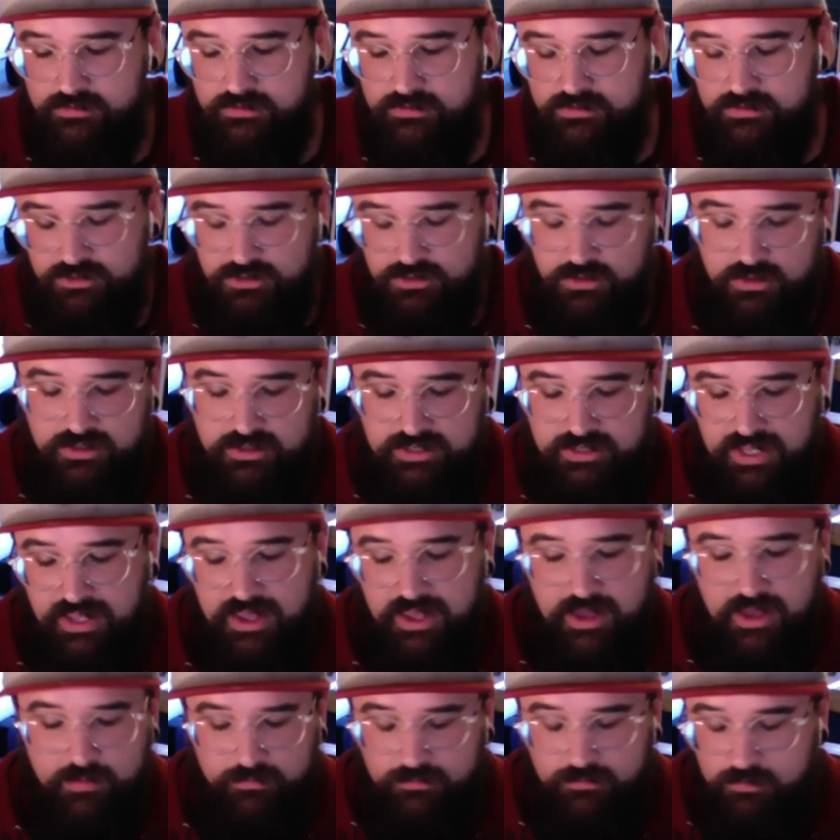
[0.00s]
shoot a
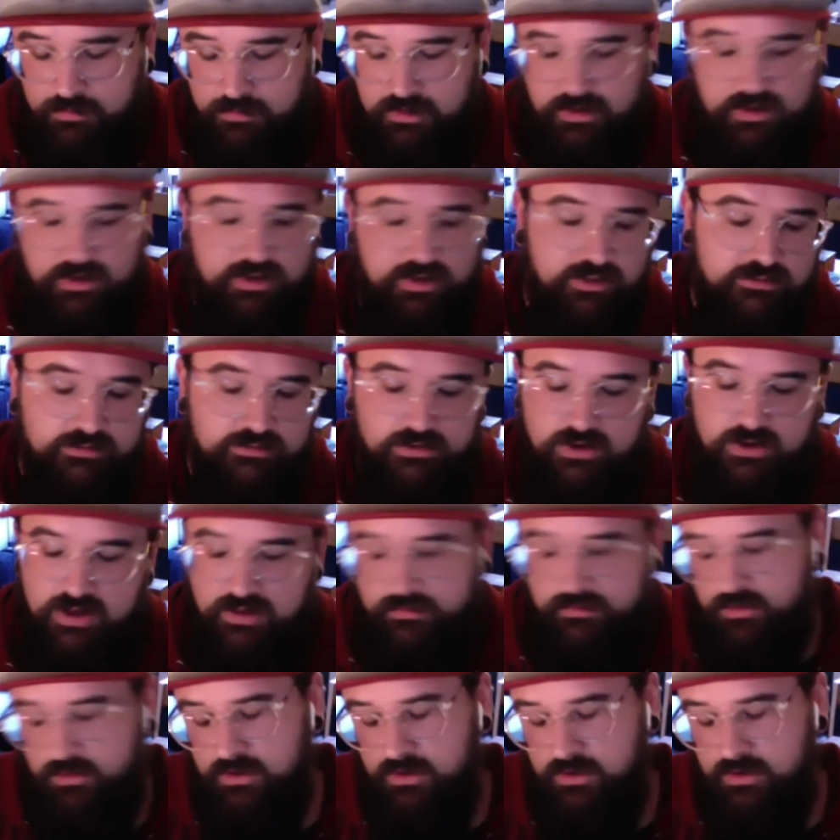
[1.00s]
DM to me on Instagram